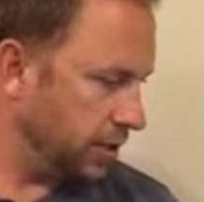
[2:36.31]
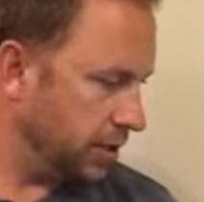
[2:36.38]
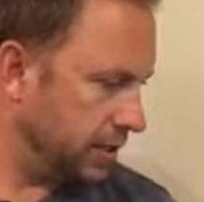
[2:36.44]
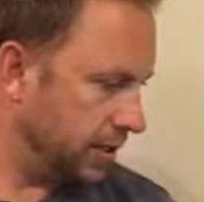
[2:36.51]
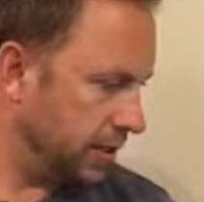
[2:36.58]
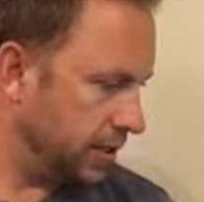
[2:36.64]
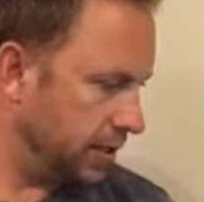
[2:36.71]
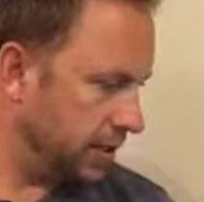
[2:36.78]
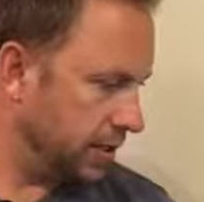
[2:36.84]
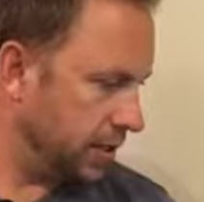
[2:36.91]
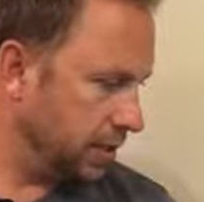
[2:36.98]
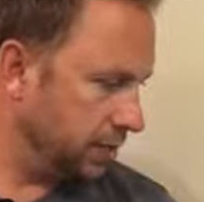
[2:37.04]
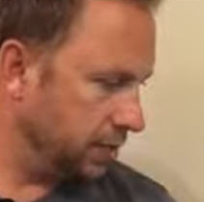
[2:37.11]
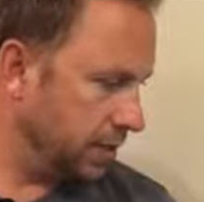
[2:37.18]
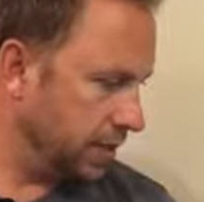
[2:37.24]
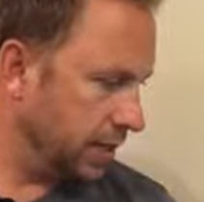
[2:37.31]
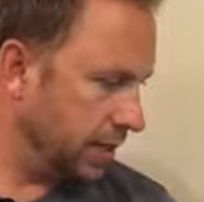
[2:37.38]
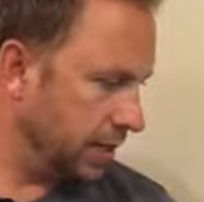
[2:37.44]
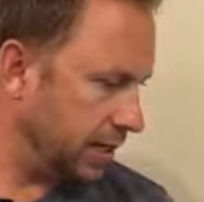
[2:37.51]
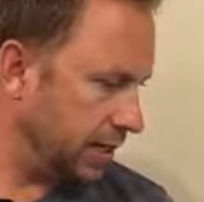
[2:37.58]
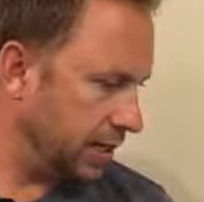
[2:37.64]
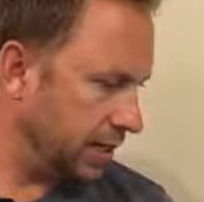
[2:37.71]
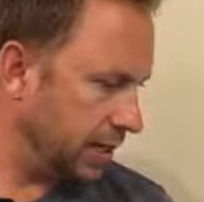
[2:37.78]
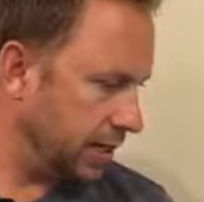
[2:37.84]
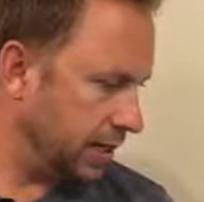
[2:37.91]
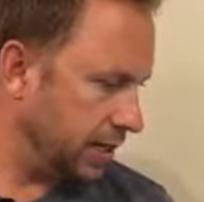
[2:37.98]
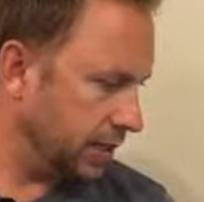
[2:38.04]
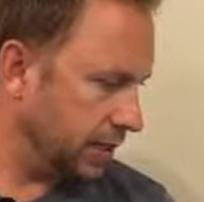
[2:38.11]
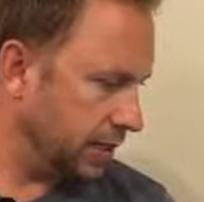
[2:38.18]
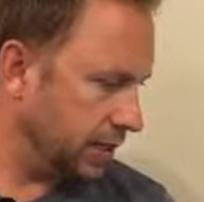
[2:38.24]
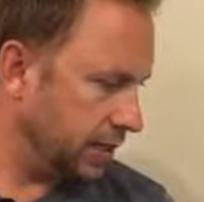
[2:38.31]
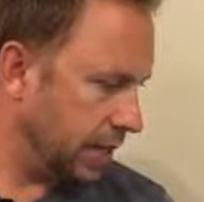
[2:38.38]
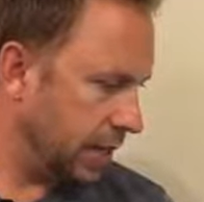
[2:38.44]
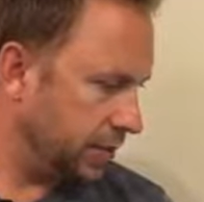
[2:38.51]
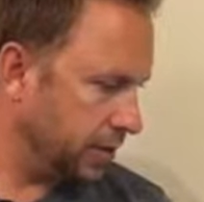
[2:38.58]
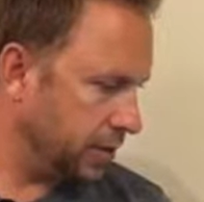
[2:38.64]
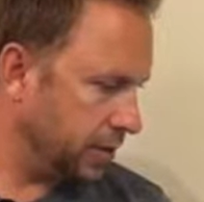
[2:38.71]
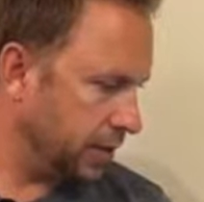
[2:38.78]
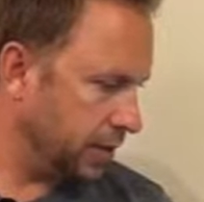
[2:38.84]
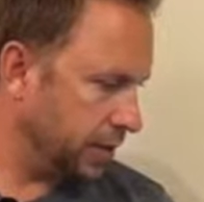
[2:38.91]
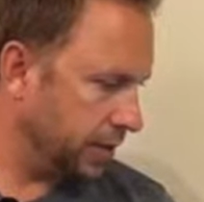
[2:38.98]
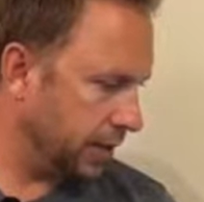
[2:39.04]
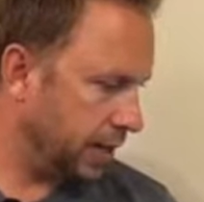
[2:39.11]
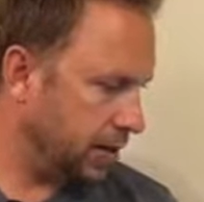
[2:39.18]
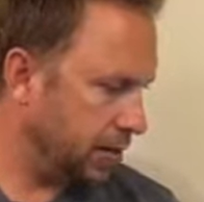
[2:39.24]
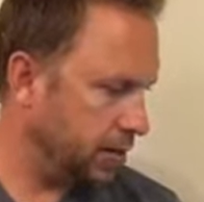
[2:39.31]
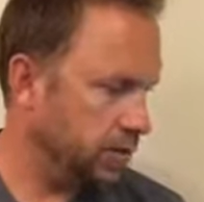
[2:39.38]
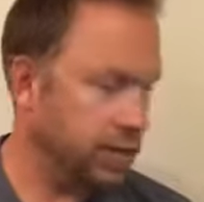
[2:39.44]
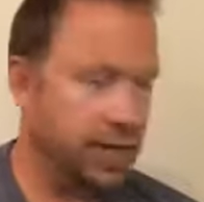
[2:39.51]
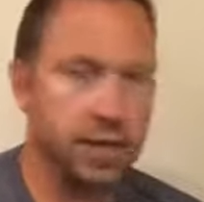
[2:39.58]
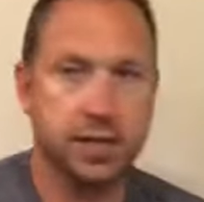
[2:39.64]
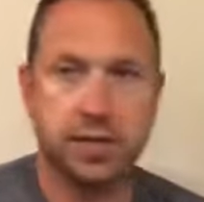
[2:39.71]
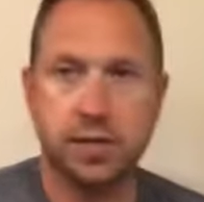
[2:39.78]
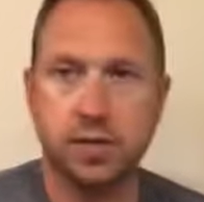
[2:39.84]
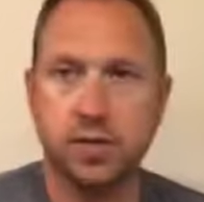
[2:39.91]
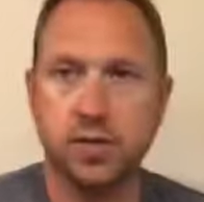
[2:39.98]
and Danielle, and Renee, and Kelly, and Tabitha, and Karen, you guys,